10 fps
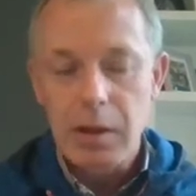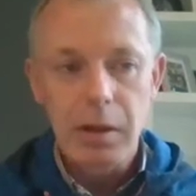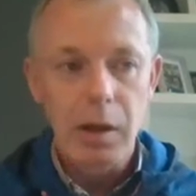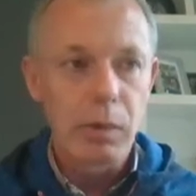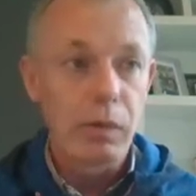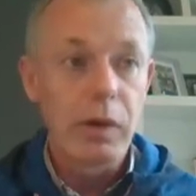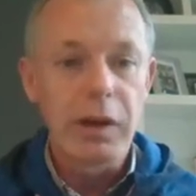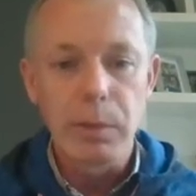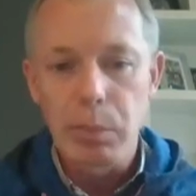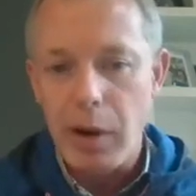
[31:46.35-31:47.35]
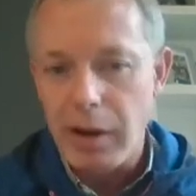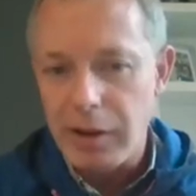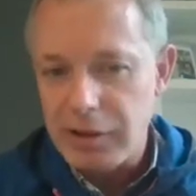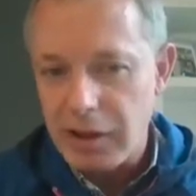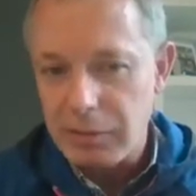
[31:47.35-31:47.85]
We've really
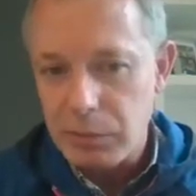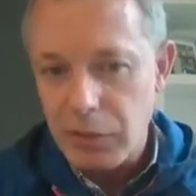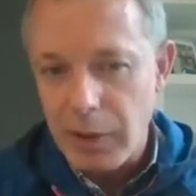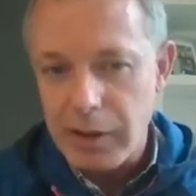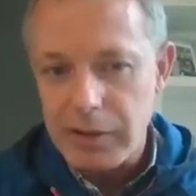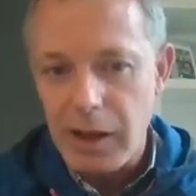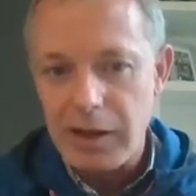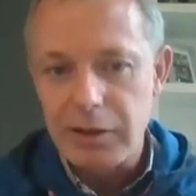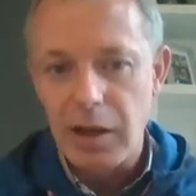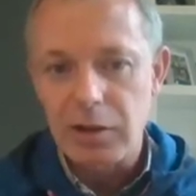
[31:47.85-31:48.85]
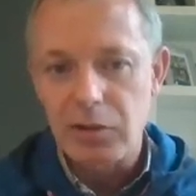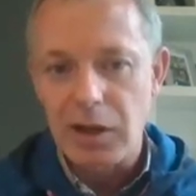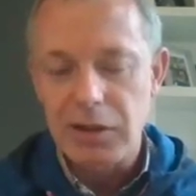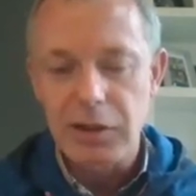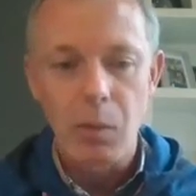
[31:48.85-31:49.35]
prioritized our
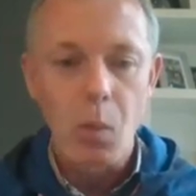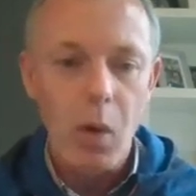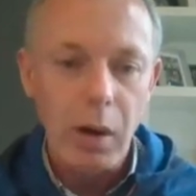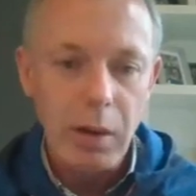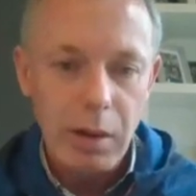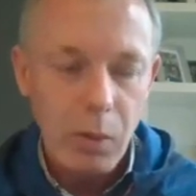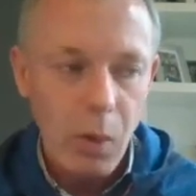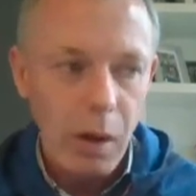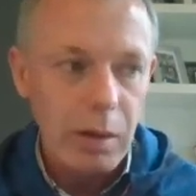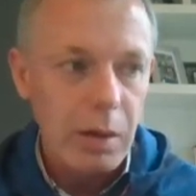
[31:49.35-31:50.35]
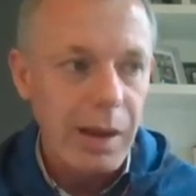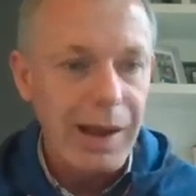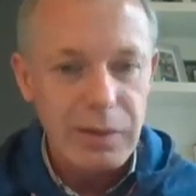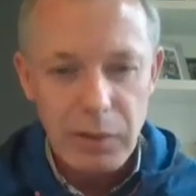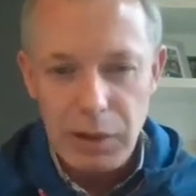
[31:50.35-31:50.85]
strategy on what
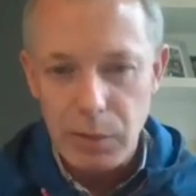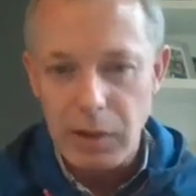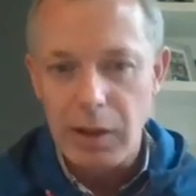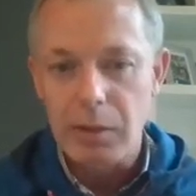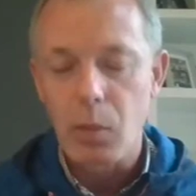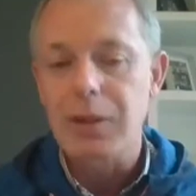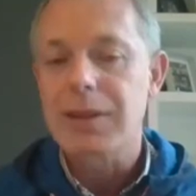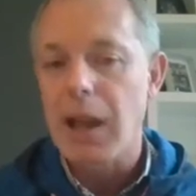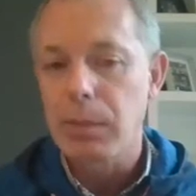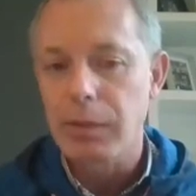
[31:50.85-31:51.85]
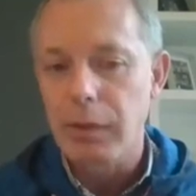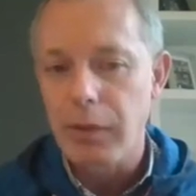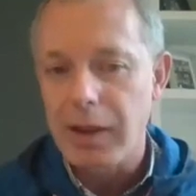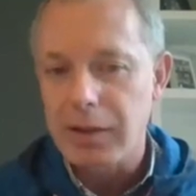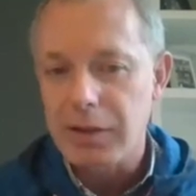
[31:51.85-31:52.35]
categories we're in, what type of
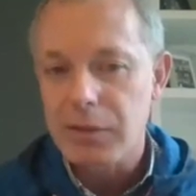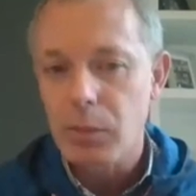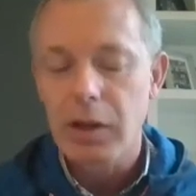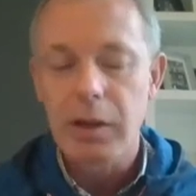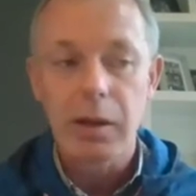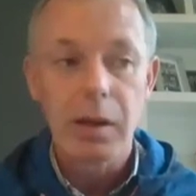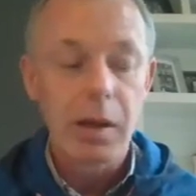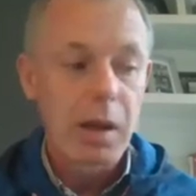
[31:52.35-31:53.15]
events we're in,